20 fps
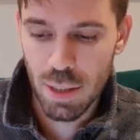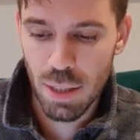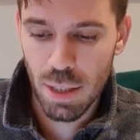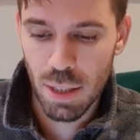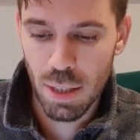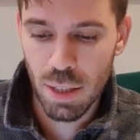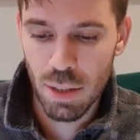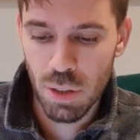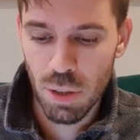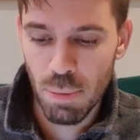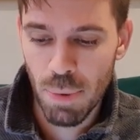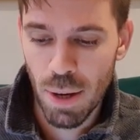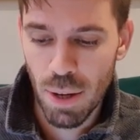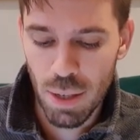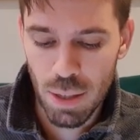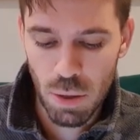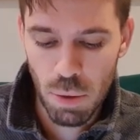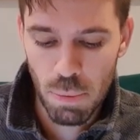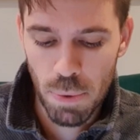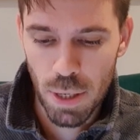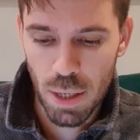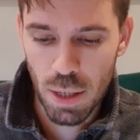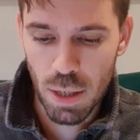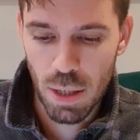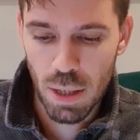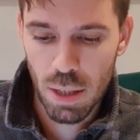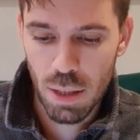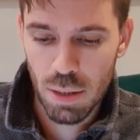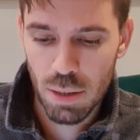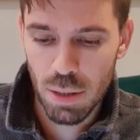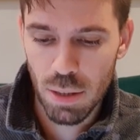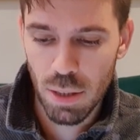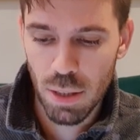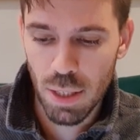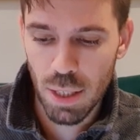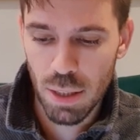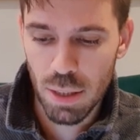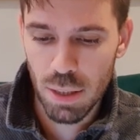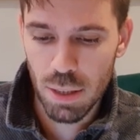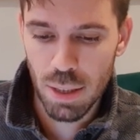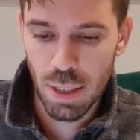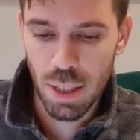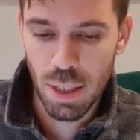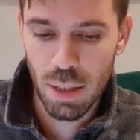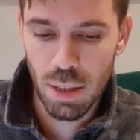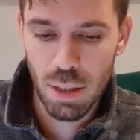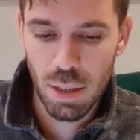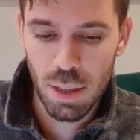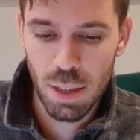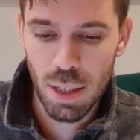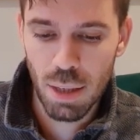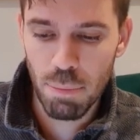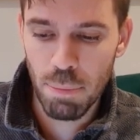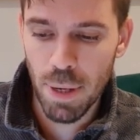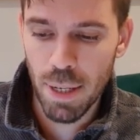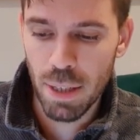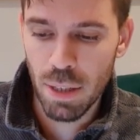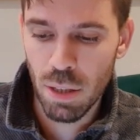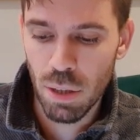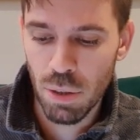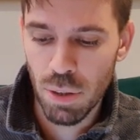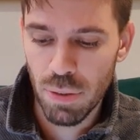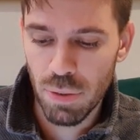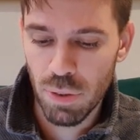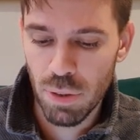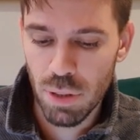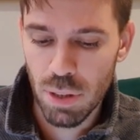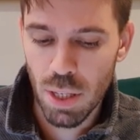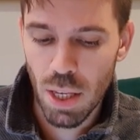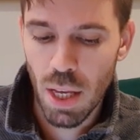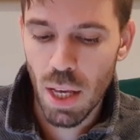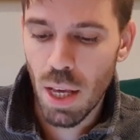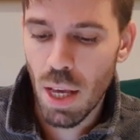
I'm going to zoom out a little bit so you can actually see it. Uh, made no difference.